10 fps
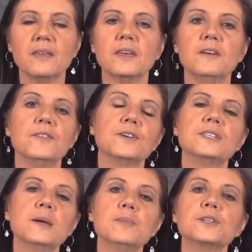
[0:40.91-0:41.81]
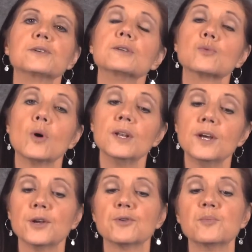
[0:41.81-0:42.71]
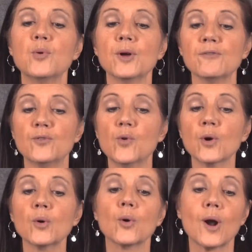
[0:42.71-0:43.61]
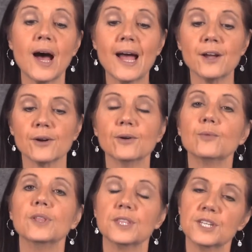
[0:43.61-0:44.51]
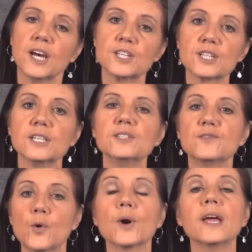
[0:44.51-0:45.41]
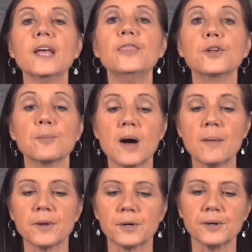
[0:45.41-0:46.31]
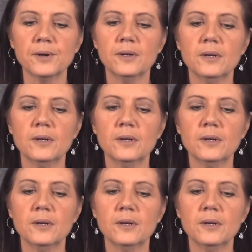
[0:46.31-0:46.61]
If their temperature is 100.4 or higher with the touchless forehead thermometer,